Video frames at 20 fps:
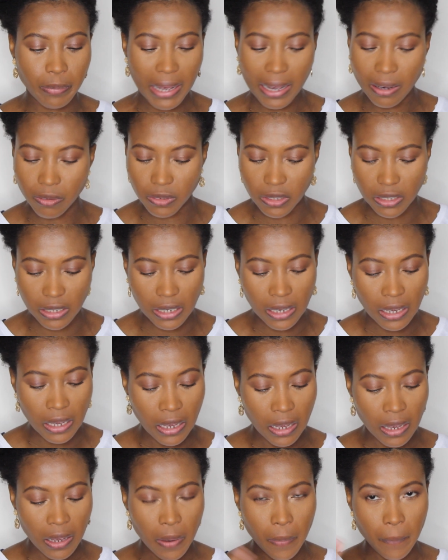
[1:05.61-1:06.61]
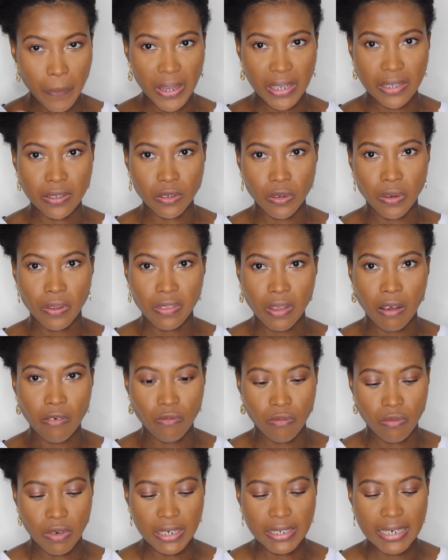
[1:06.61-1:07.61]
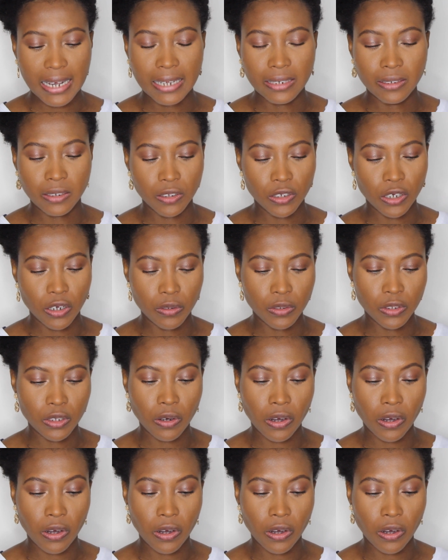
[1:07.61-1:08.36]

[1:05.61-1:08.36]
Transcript: powder, but it's got that red undertone.